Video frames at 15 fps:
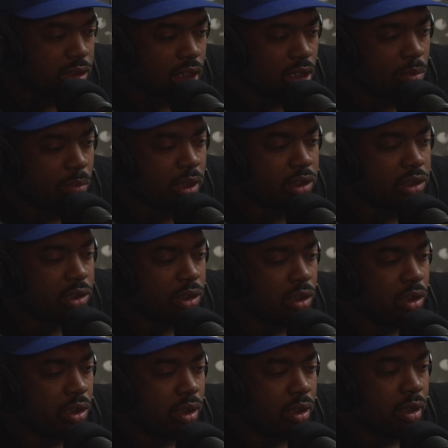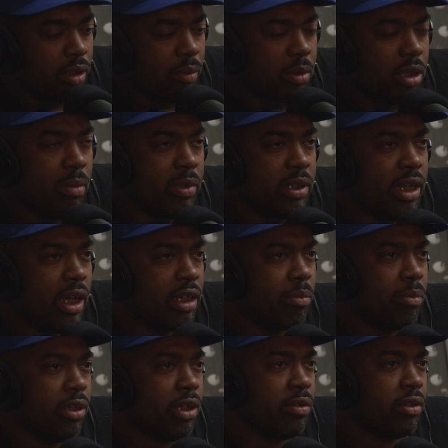Talk about your upcoming
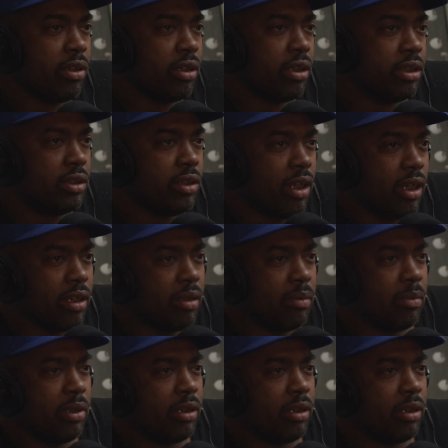documentary that you got coming